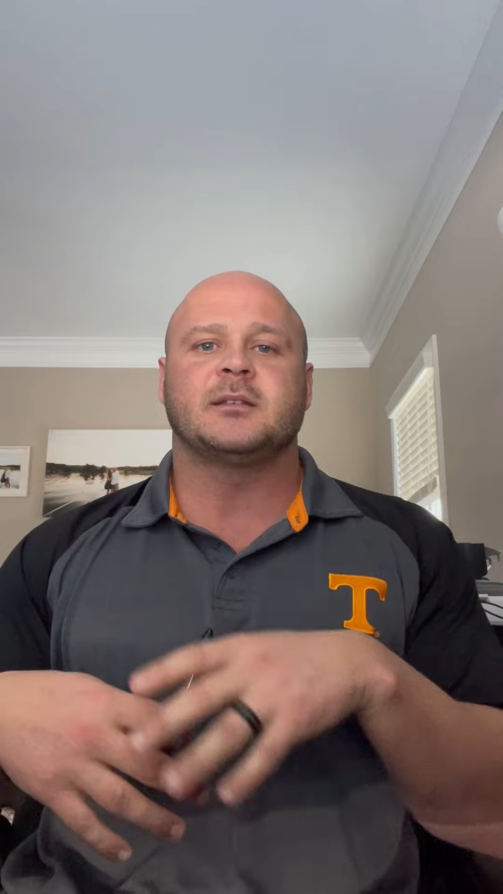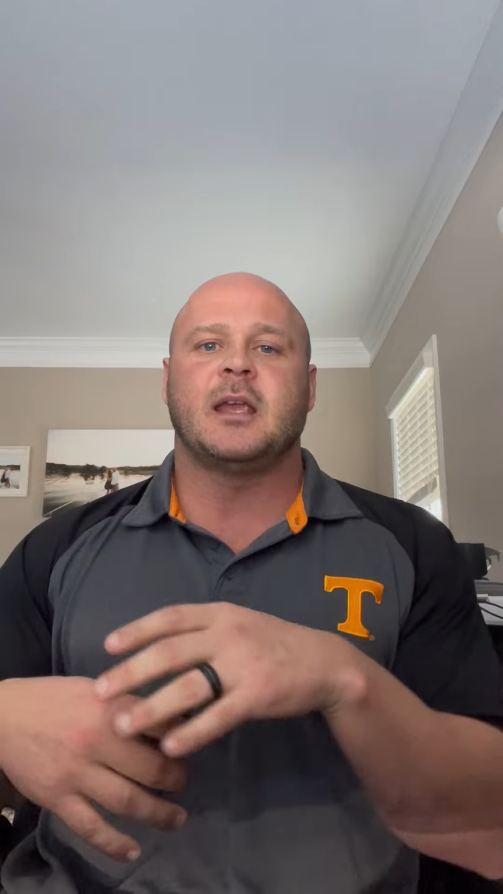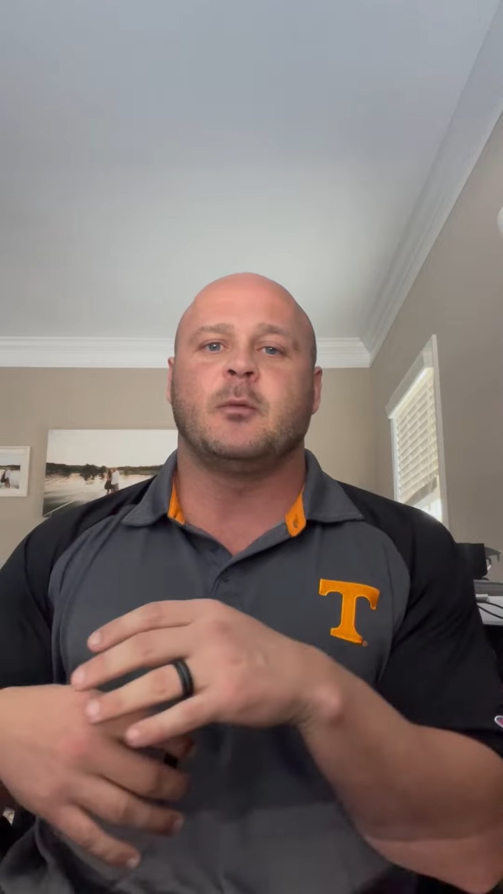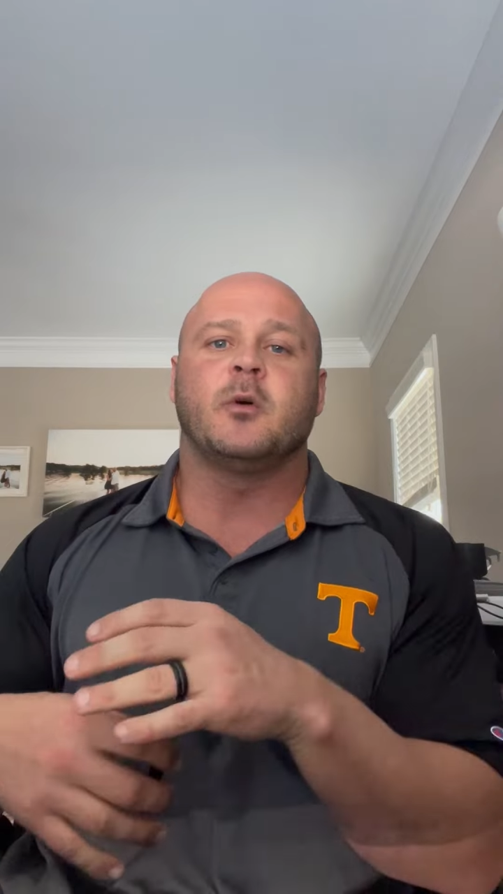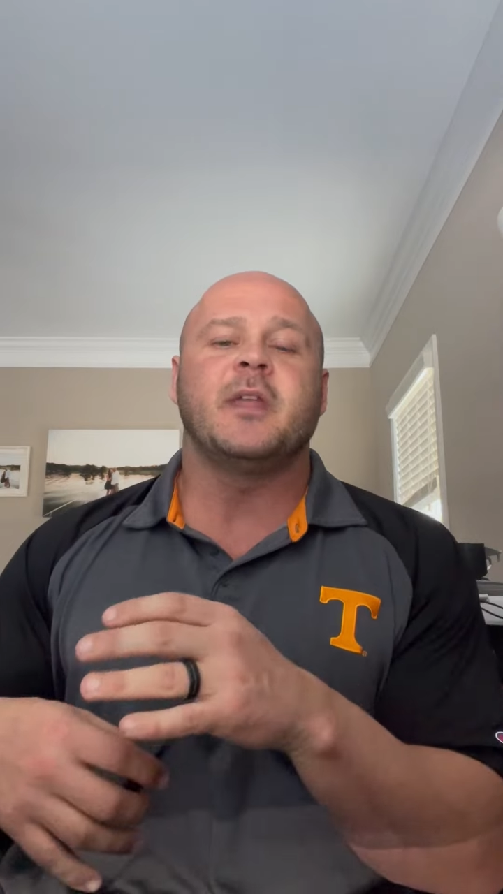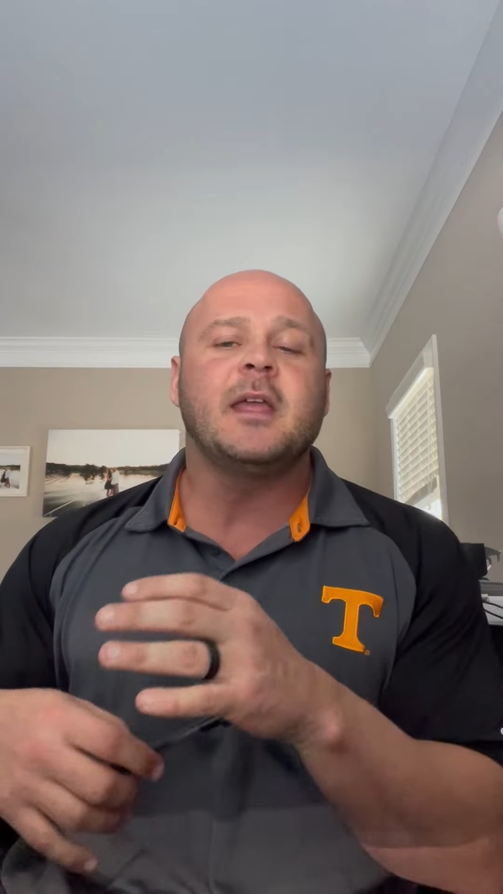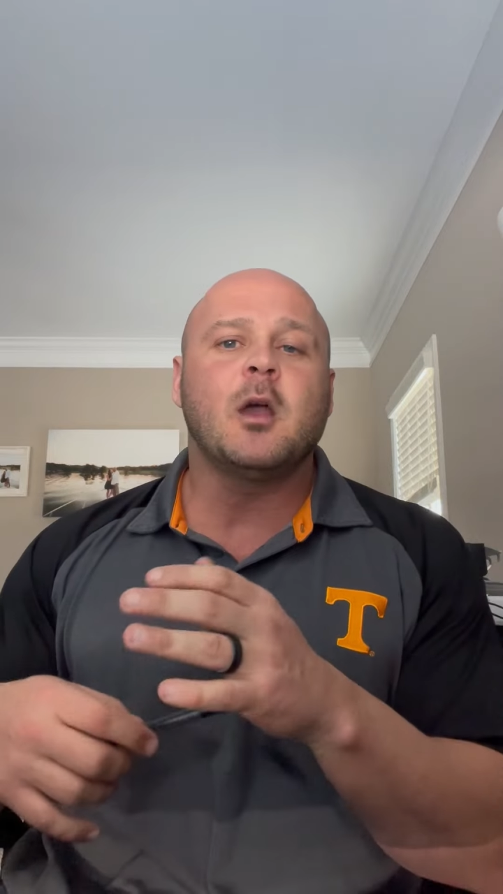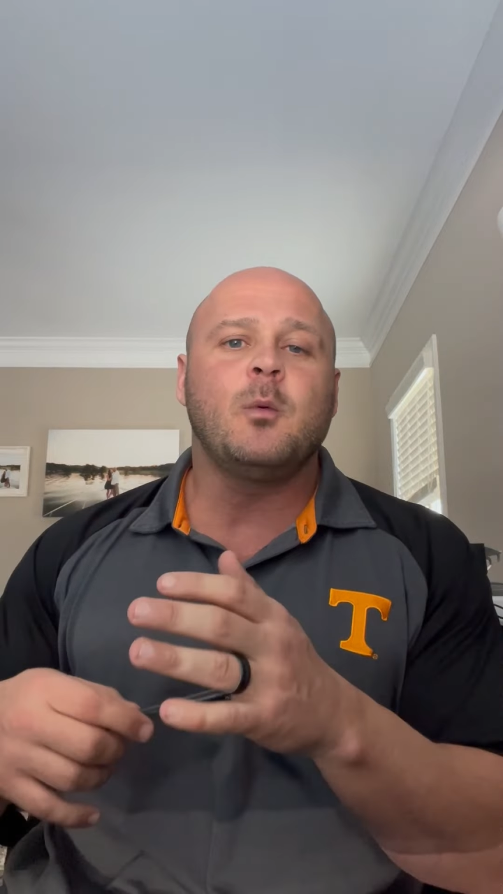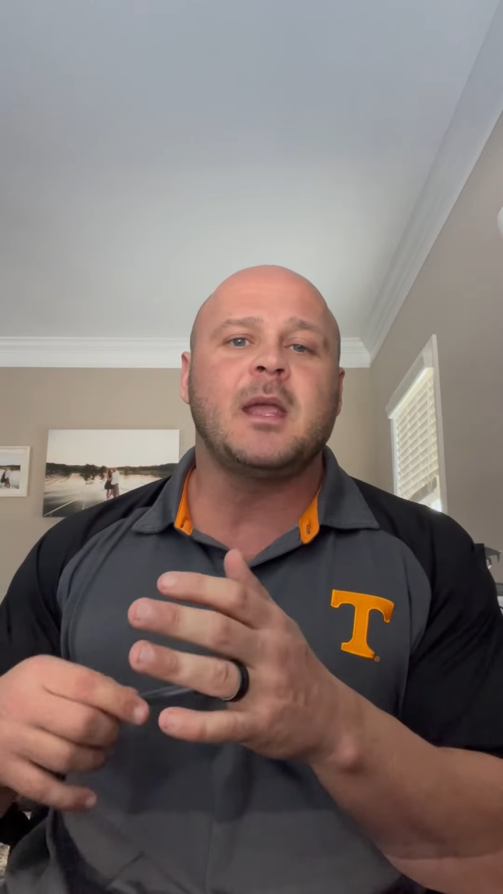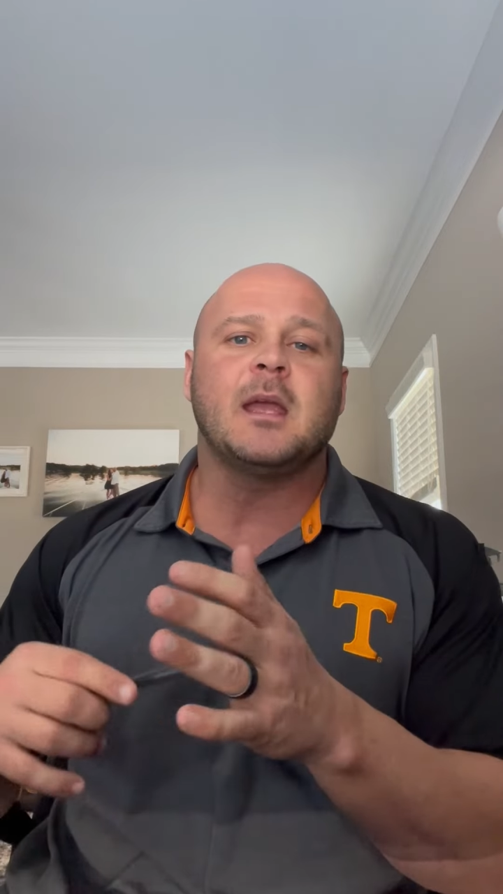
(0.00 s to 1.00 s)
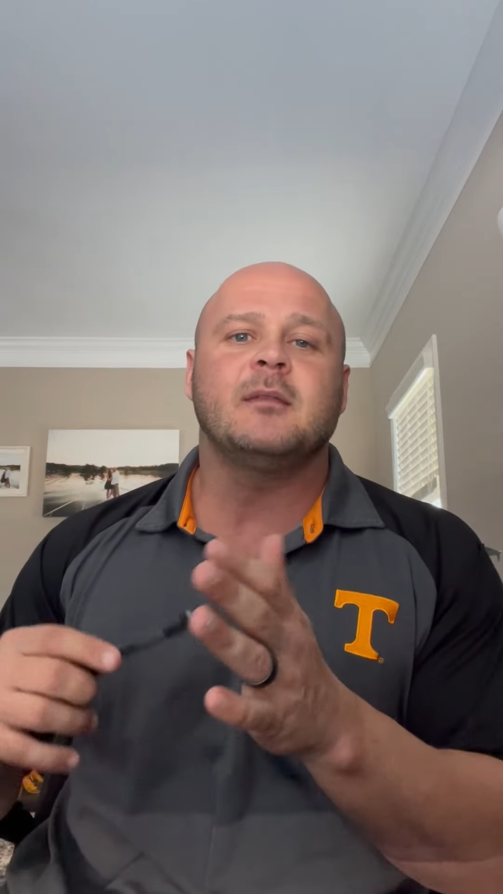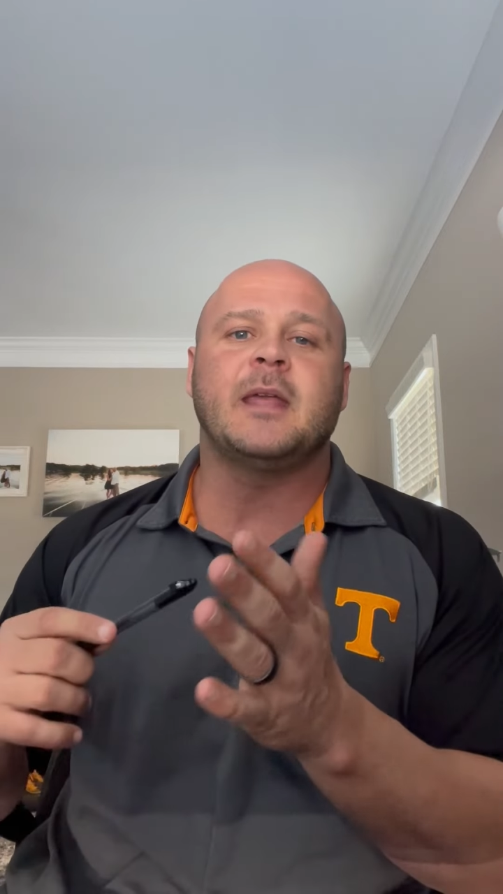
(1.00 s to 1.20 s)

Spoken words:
And when they go in,